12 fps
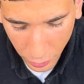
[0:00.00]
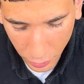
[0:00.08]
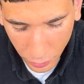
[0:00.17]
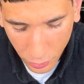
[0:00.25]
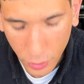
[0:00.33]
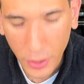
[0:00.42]

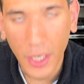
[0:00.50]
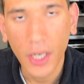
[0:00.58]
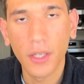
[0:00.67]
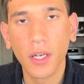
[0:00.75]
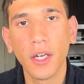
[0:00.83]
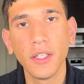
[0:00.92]
So yeah,
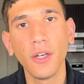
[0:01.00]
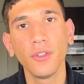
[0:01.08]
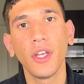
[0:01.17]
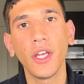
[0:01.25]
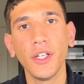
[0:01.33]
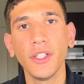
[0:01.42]
around
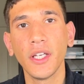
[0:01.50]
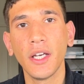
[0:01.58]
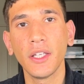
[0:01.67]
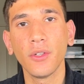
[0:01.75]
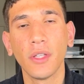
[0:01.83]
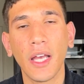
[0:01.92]
the area
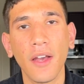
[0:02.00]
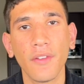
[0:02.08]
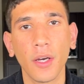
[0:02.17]
you will have an